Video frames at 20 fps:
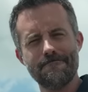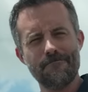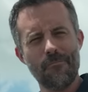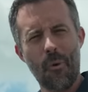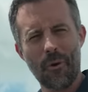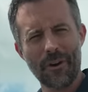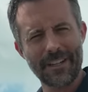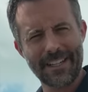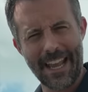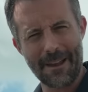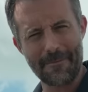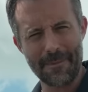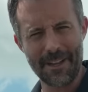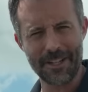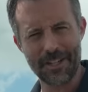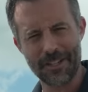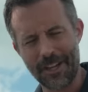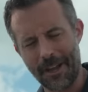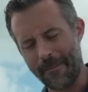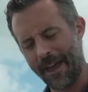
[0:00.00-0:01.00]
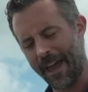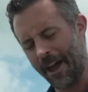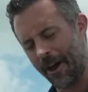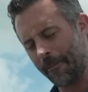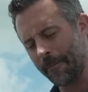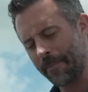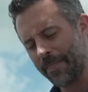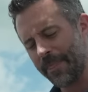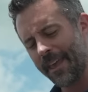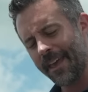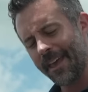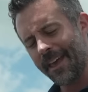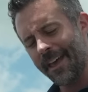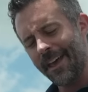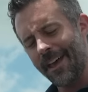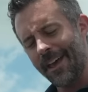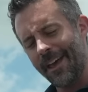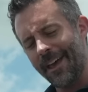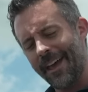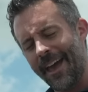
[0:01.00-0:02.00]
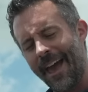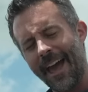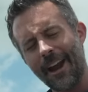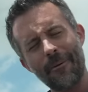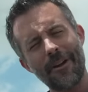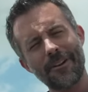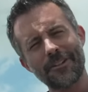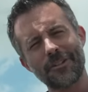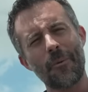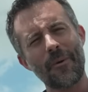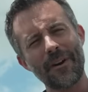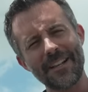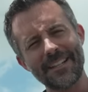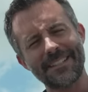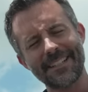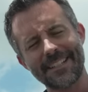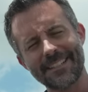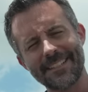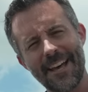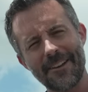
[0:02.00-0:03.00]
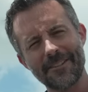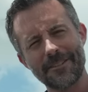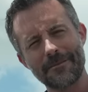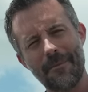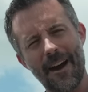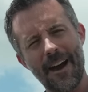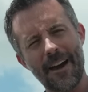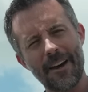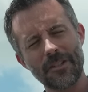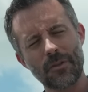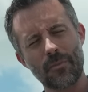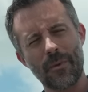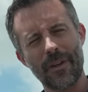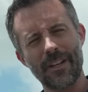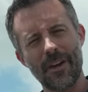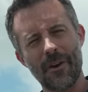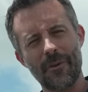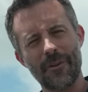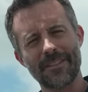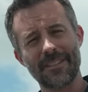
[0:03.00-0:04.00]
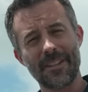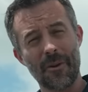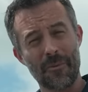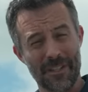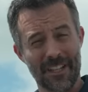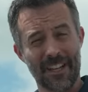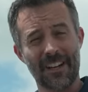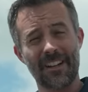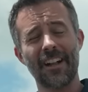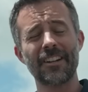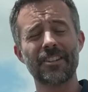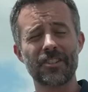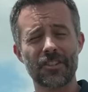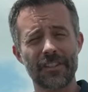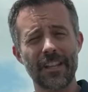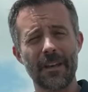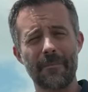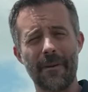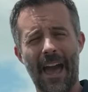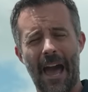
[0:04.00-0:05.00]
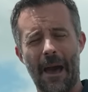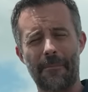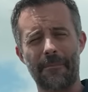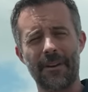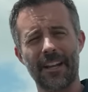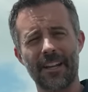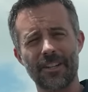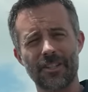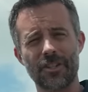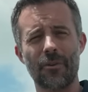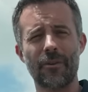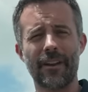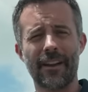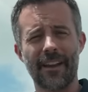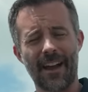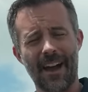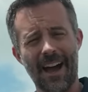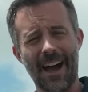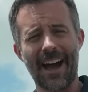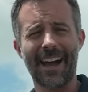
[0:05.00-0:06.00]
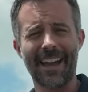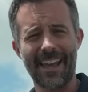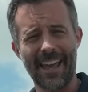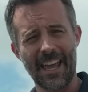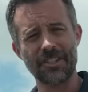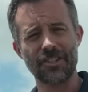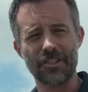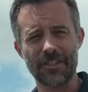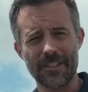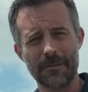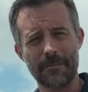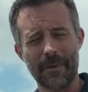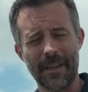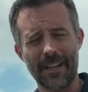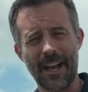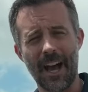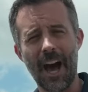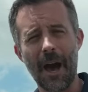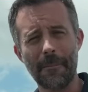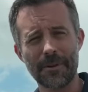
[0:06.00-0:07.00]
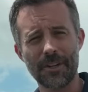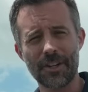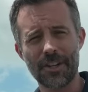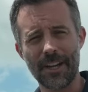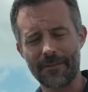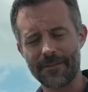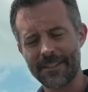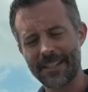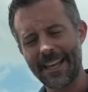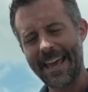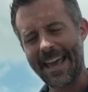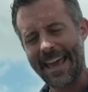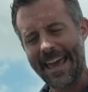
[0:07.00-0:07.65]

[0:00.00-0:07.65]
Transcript: more damage somehow. At around 26,000 miles, we noticed there was clutch slip happening during high engine speed upshifts,